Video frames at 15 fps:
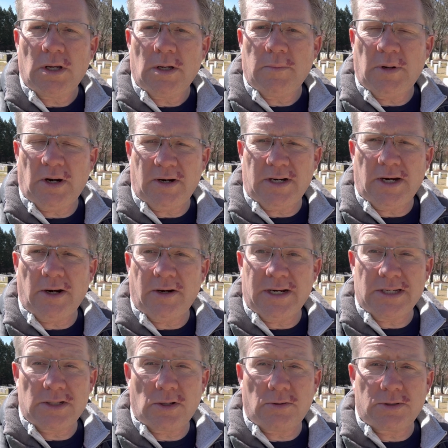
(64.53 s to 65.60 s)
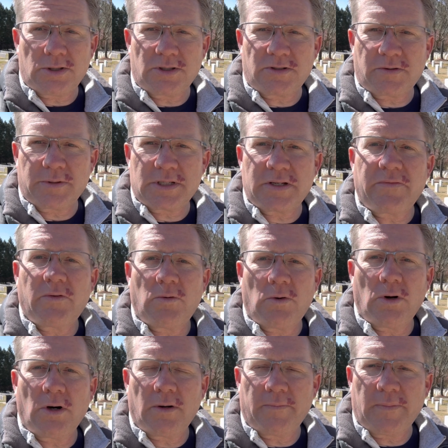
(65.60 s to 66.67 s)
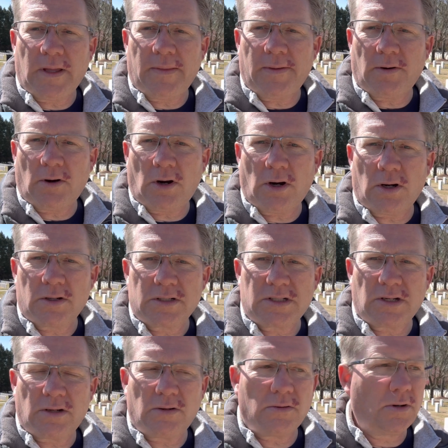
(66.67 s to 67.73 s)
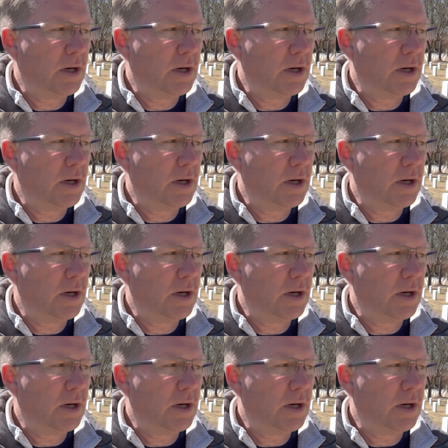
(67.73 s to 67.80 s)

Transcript: buried here, any soldiers from the Civil War, and there are. So